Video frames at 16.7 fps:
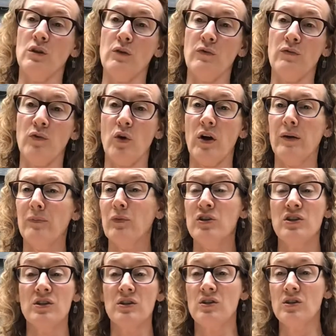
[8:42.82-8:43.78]
to the floor,
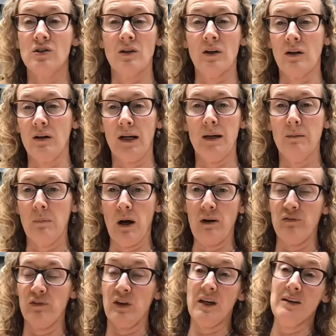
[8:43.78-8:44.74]
which is just a great
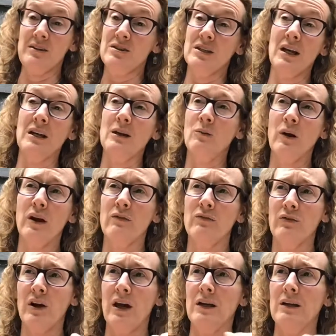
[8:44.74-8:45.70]
modification
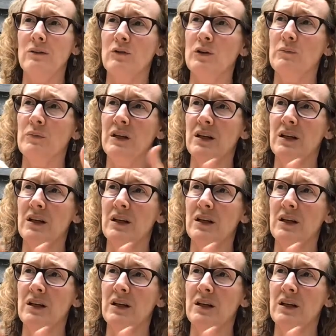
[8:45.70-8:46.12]
anyway for anyone,